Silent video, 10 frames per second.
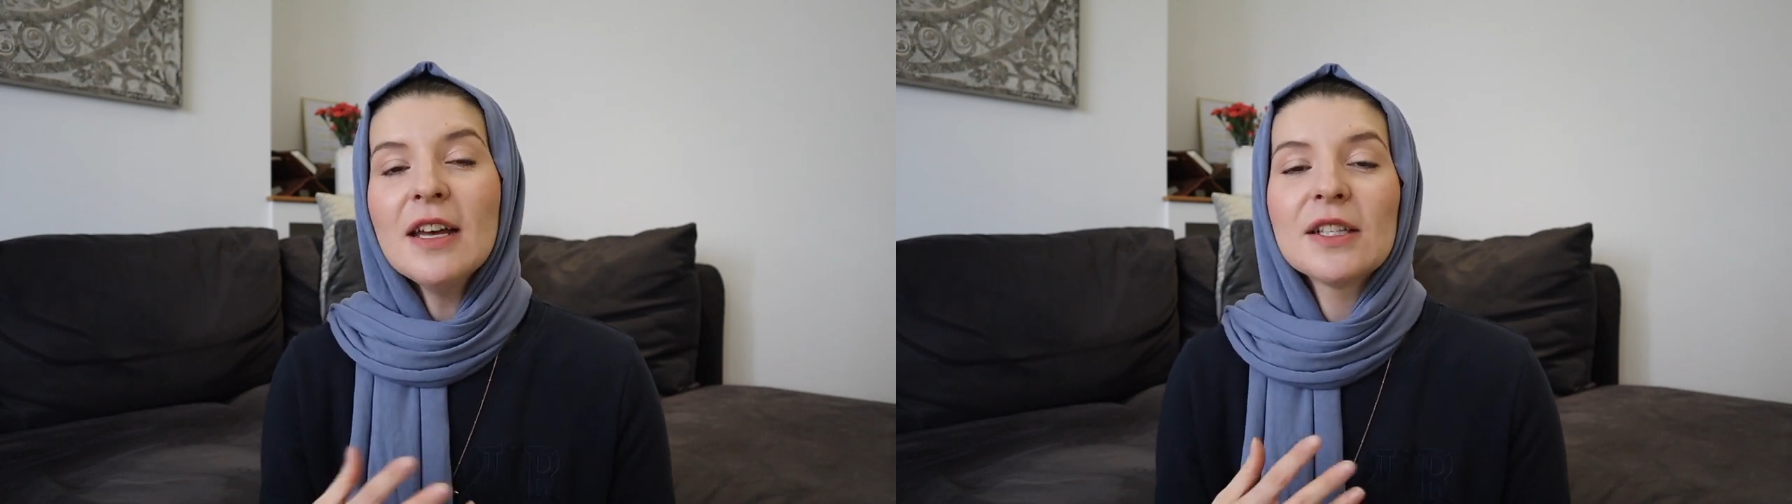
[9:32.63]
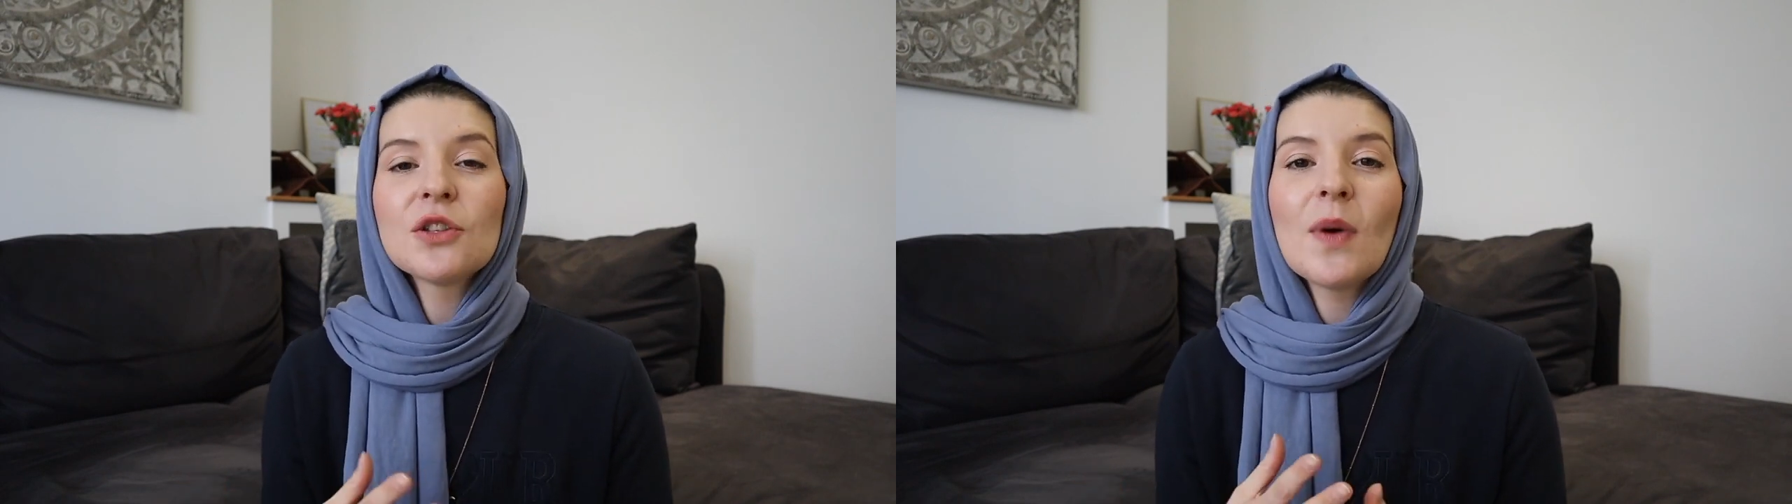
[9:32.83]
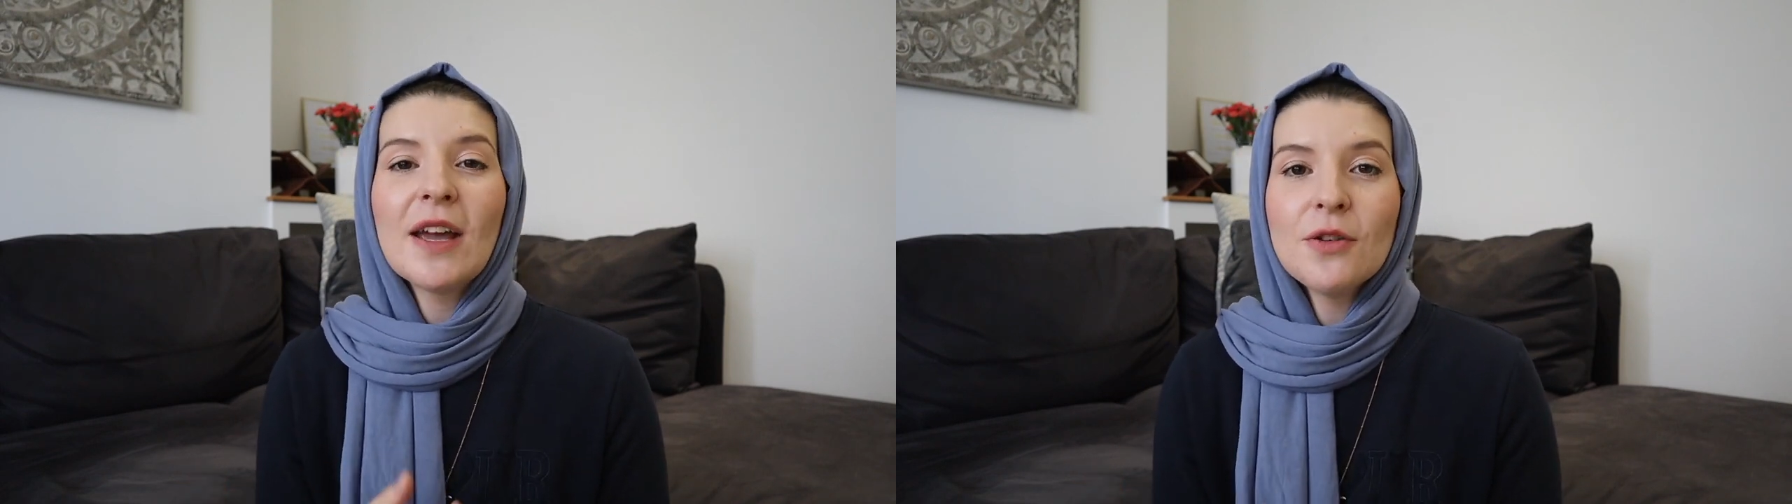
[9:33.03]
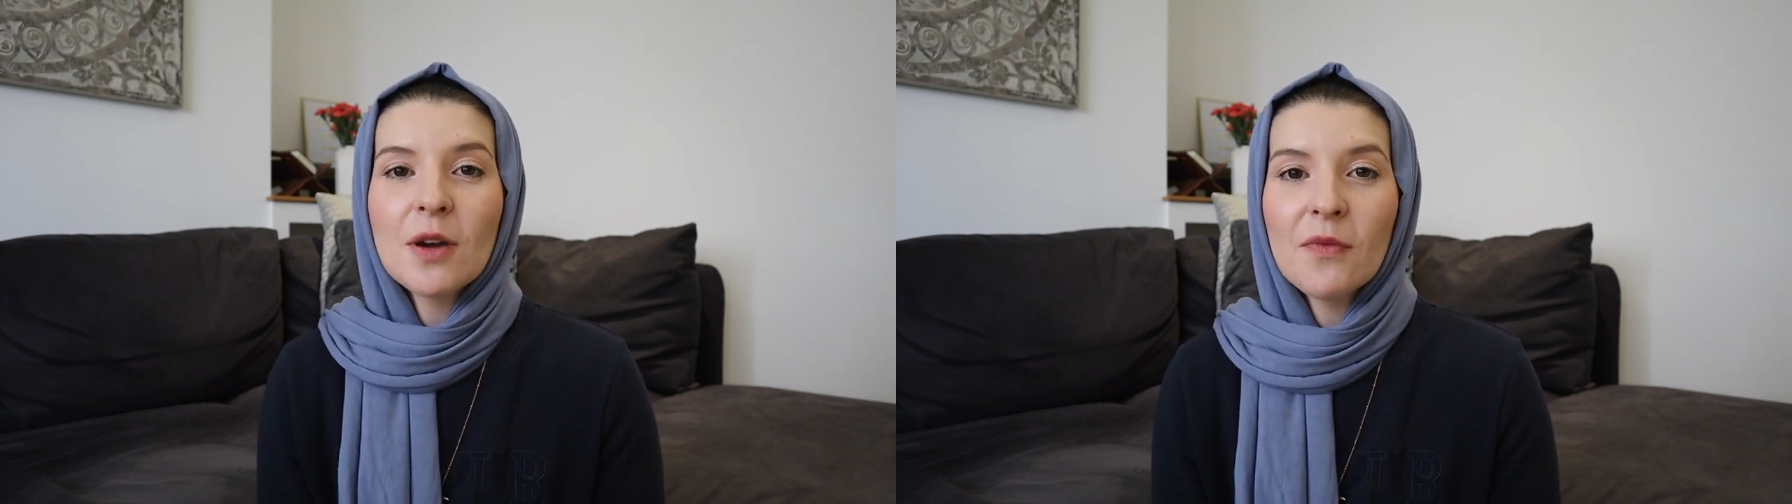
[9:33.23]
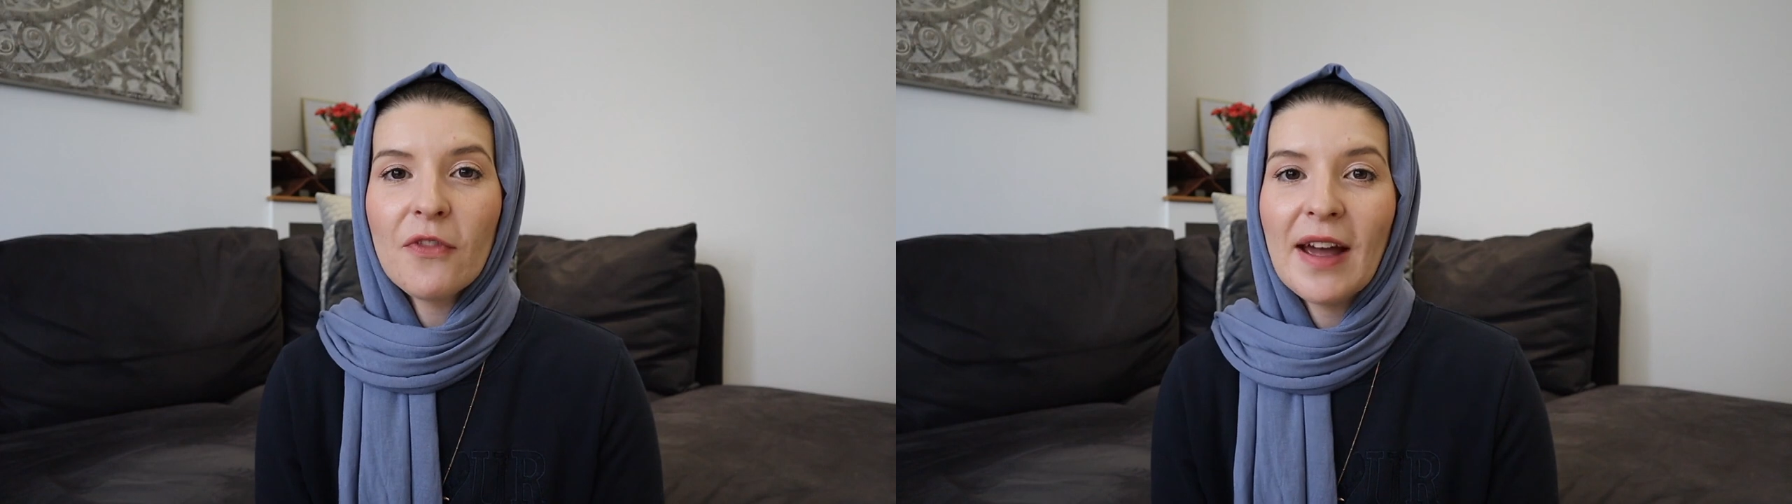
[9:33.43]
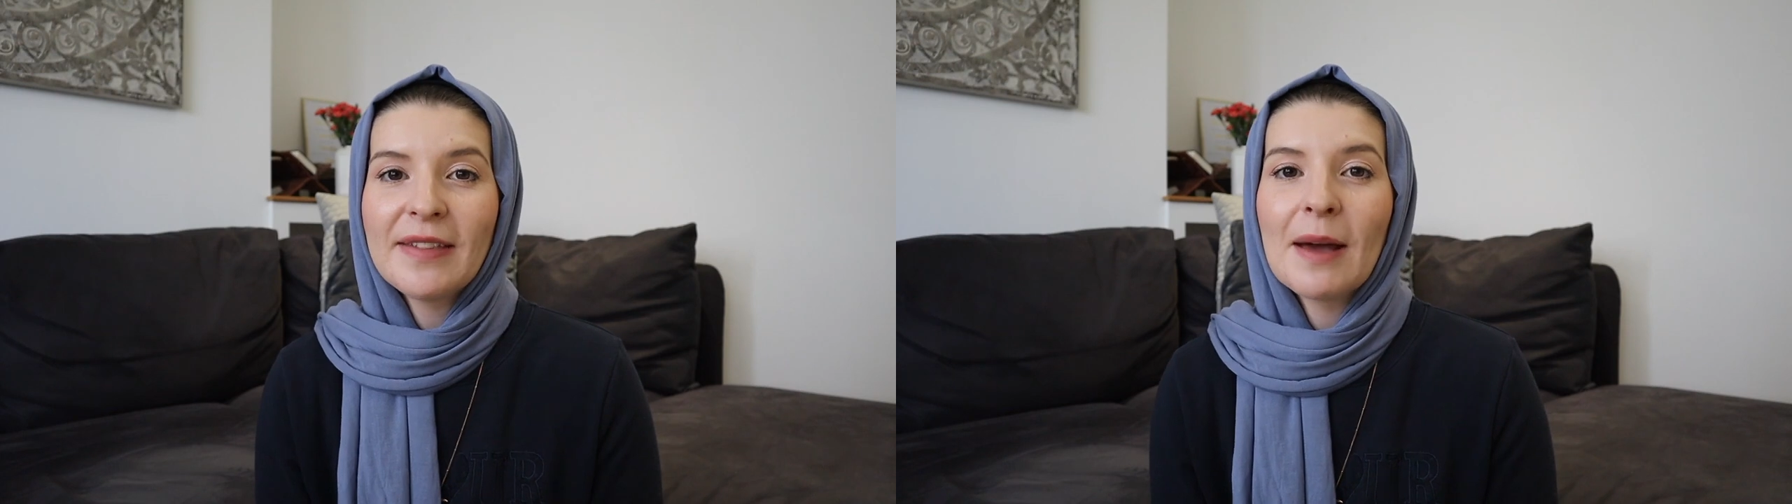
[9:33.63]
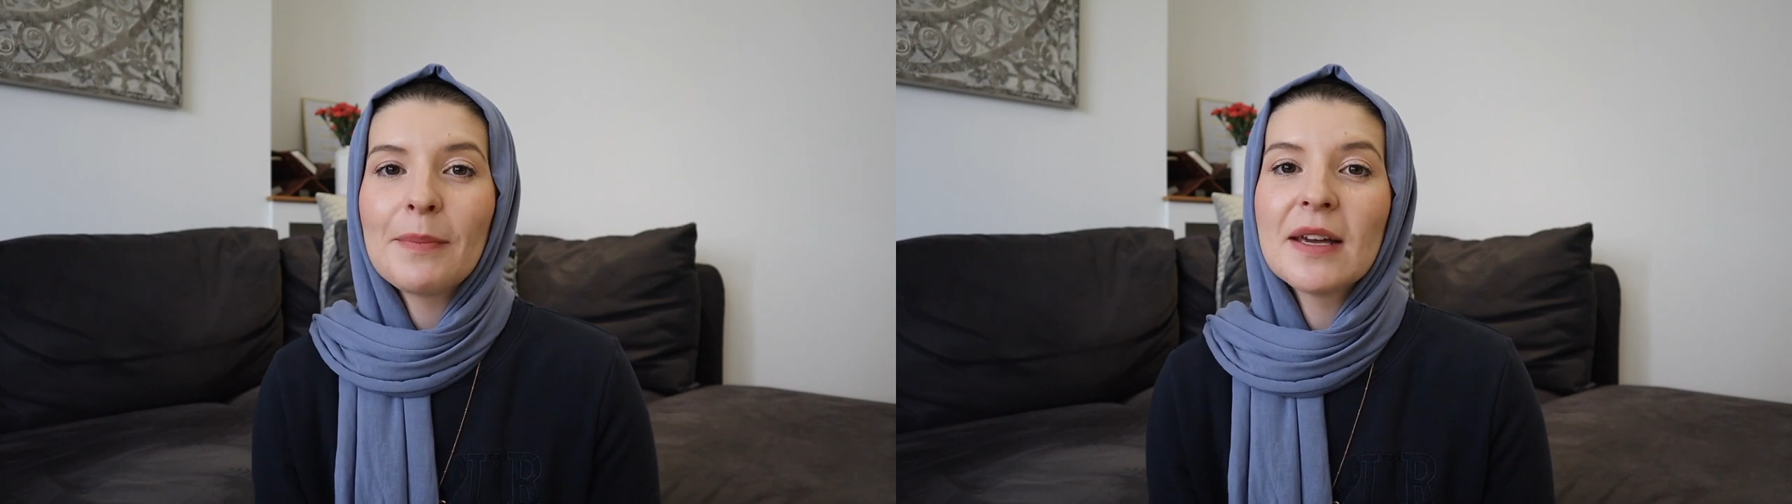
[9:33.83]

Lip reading: as to where you can find that,